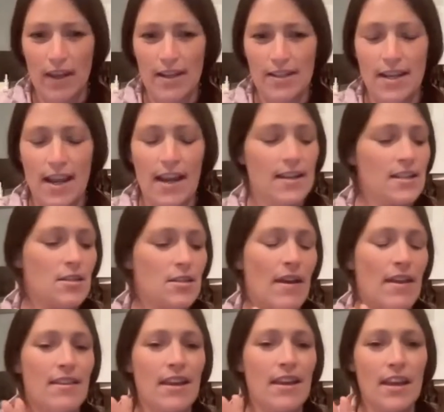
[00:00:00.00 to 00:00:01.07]
big containers. So my
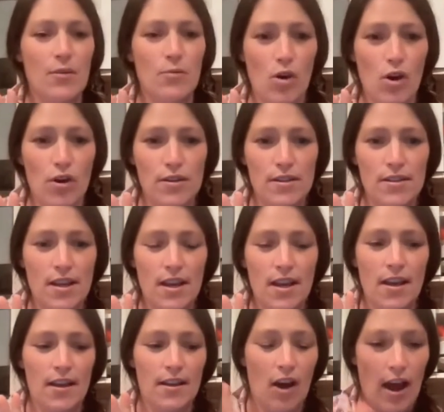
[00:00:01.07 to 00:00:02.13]
thinking was,
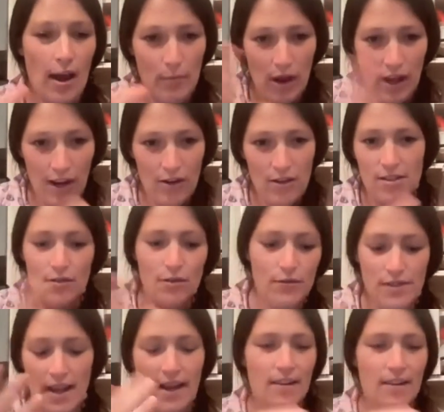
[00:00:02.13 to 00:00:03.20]
I buy lots of,
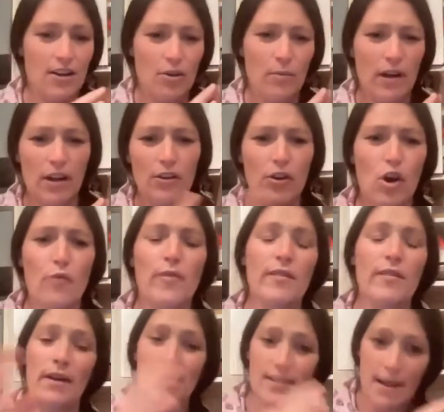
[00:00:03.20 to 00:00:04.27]
say, I don't buy a lot of coffee,
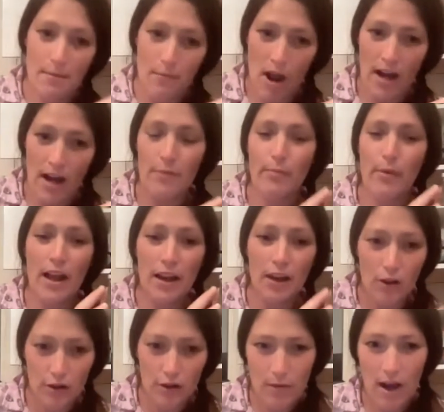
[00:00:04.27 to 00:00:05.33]
but say Milo. I buy a
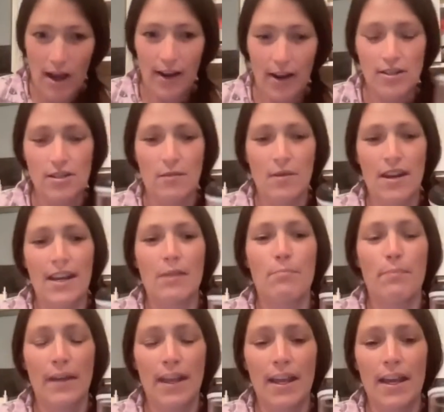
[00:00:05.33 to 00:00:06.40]
lot of Milo, so I'm going to need a
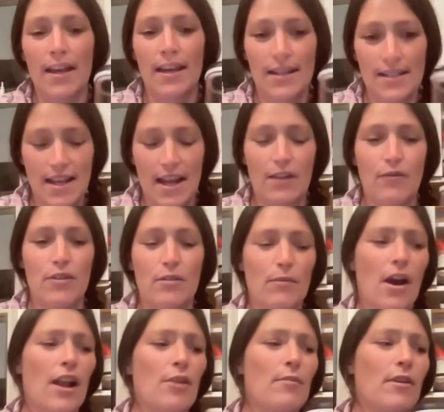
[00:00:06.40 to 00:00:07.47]
big container for the
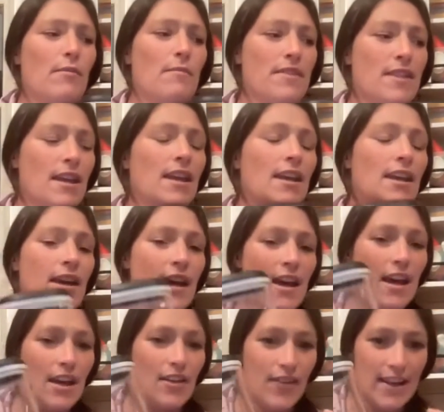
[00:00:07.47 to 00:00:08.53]
Milo. But I'm thinking
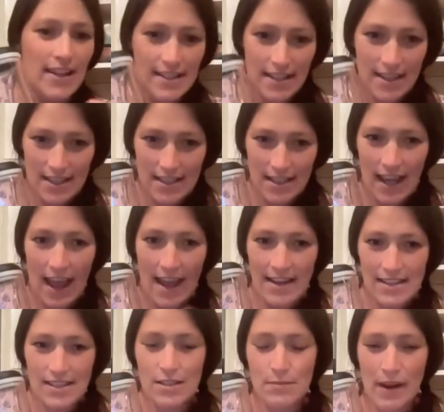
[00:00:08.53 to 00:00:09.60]
if I did this again,
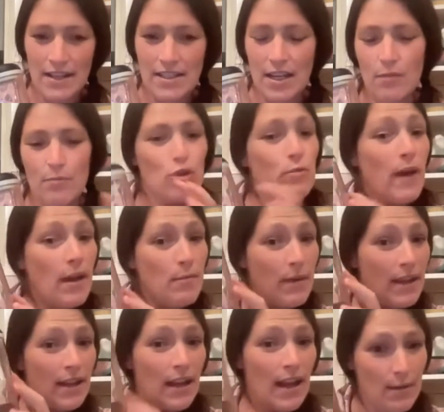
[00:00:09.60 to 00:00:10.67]
so this is my tip. You may
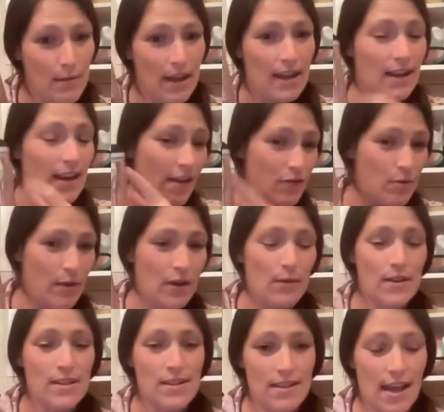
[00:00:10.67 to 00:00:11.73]
be like me and have the big
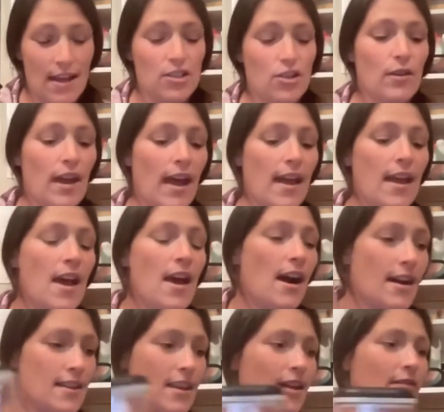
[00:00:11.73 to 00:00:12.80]
ones, and that's okay.
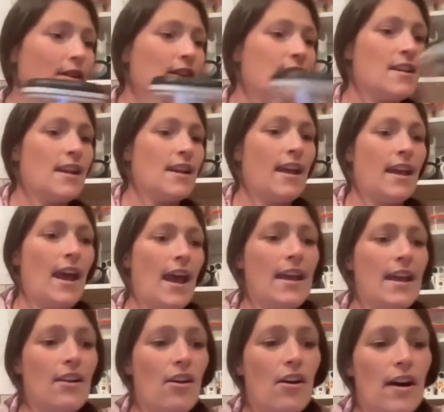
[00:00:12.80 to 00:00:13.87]
I think if I did it
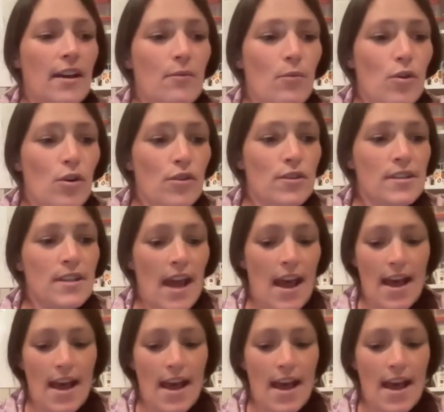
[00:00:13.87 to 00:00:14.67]
again, I would